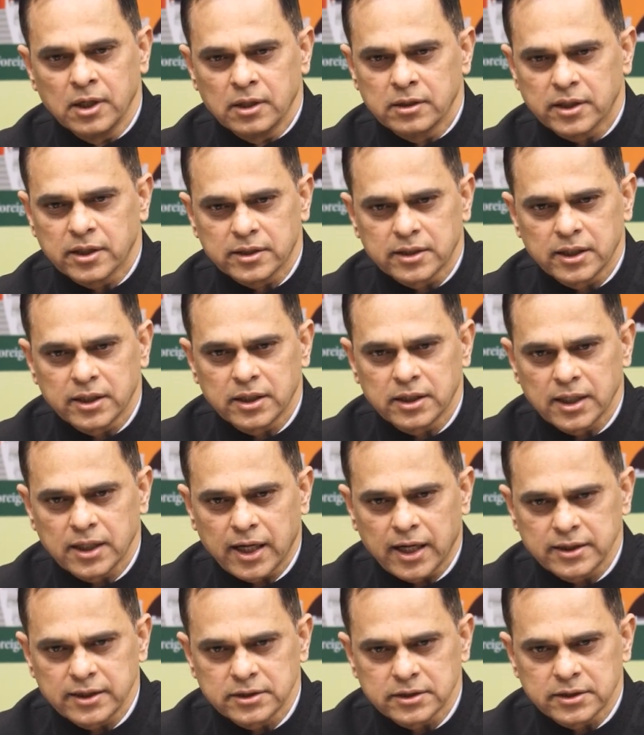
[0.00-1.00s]
the third
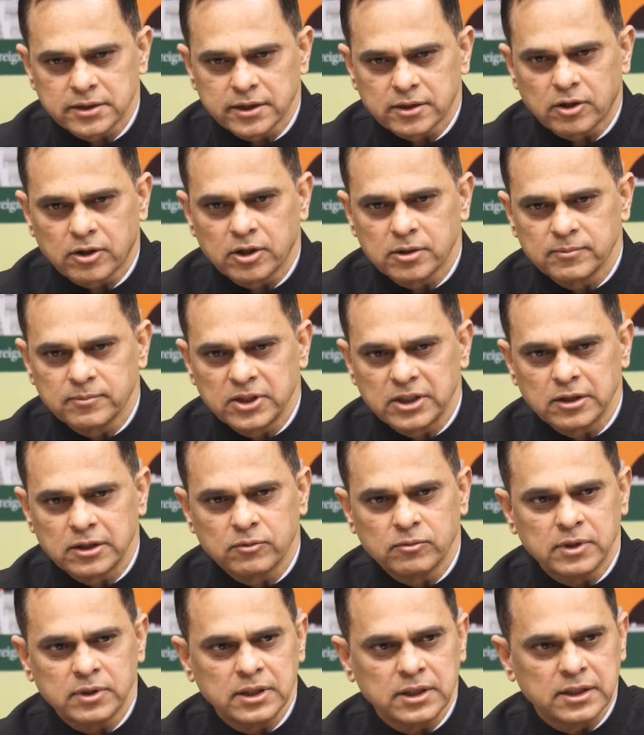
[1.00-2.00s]
largest economy in the
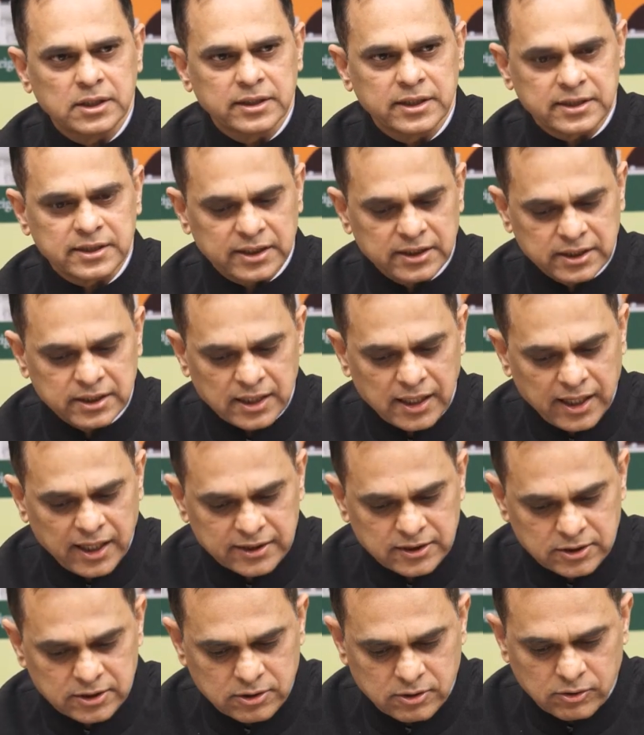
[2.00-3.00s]
world, the third
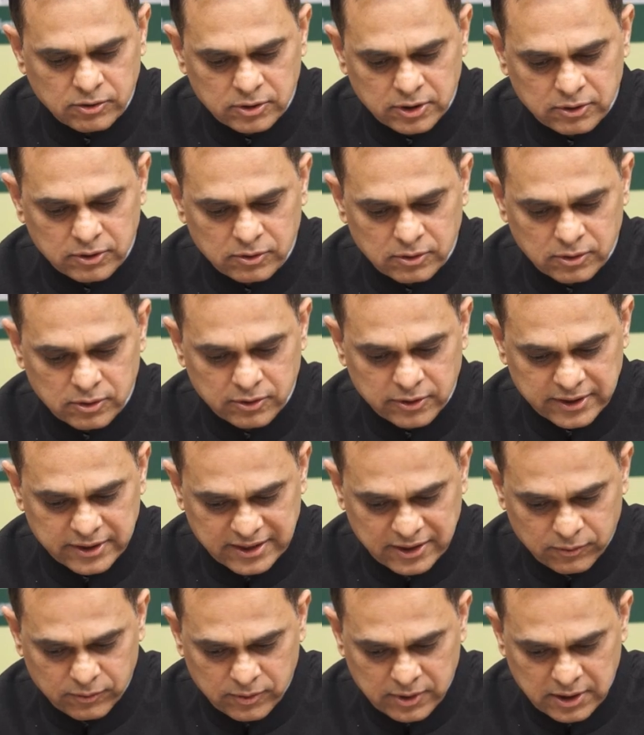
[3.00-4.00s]
largest quota holder in
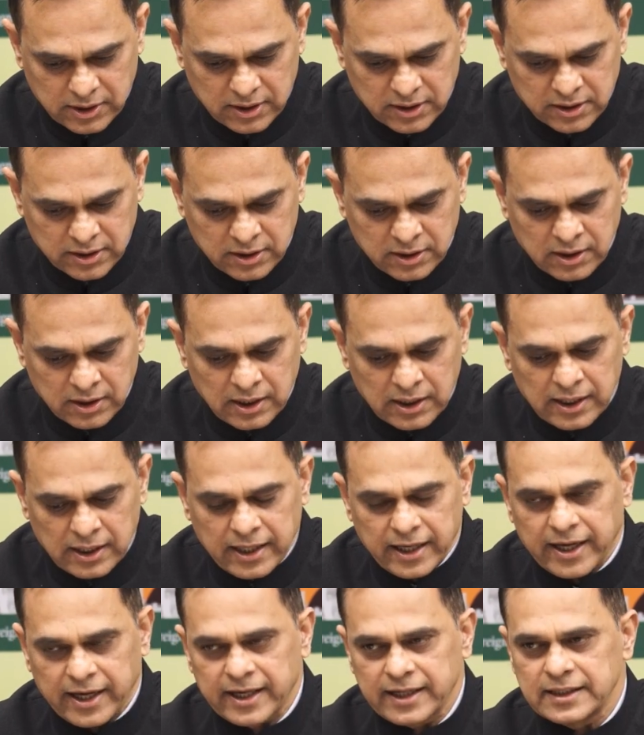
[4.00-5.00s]
the world,
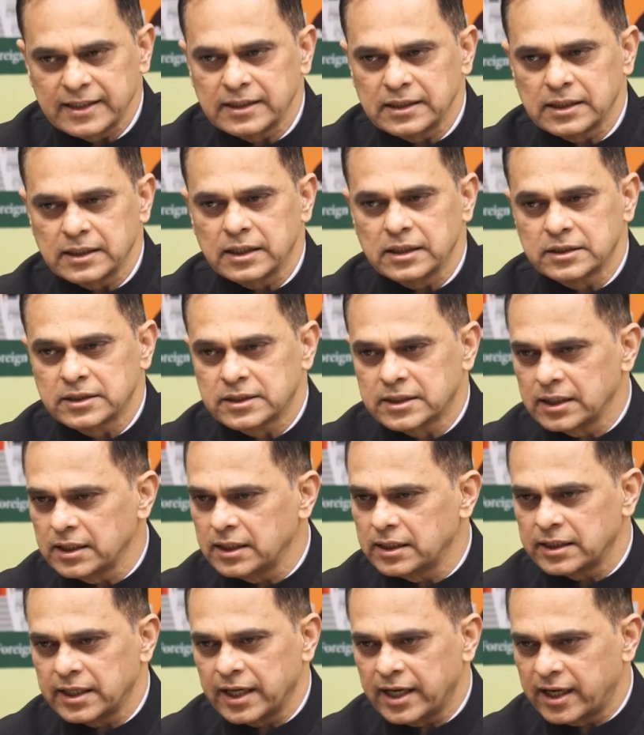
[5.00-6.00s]
and still
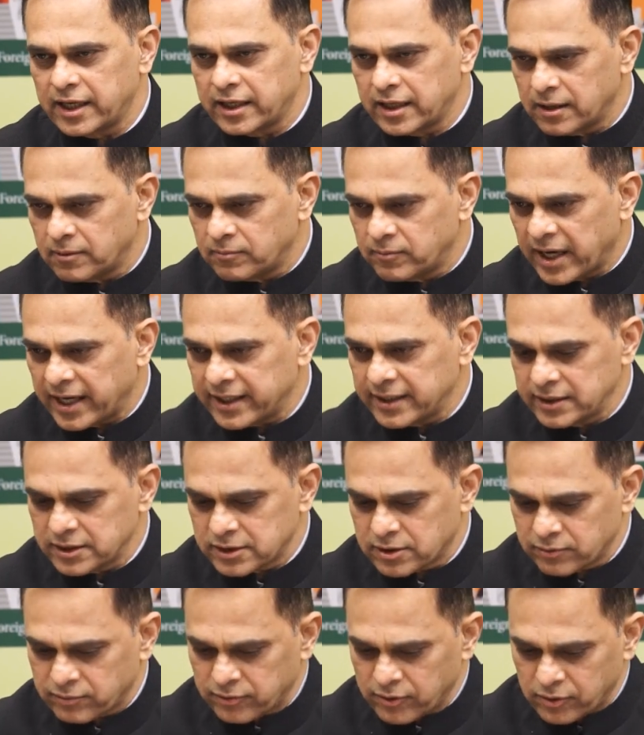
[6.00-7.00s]
it had a
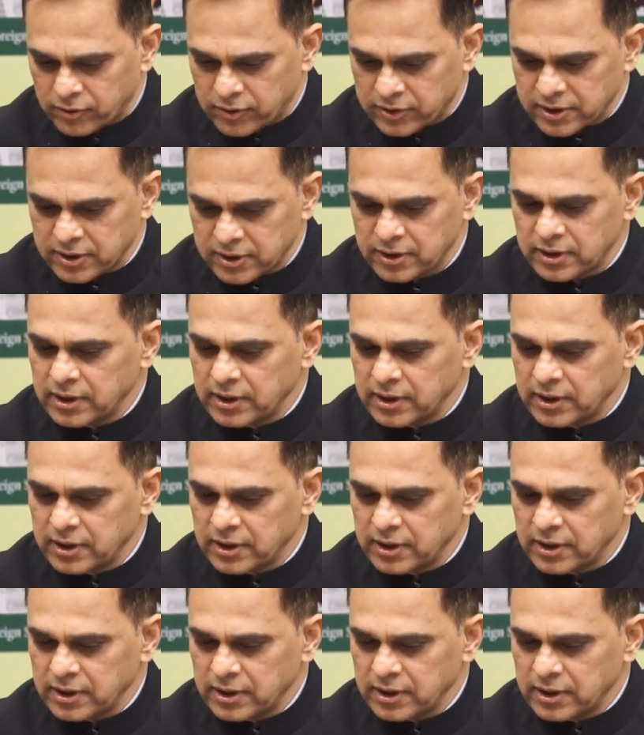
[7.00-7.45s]
managed float.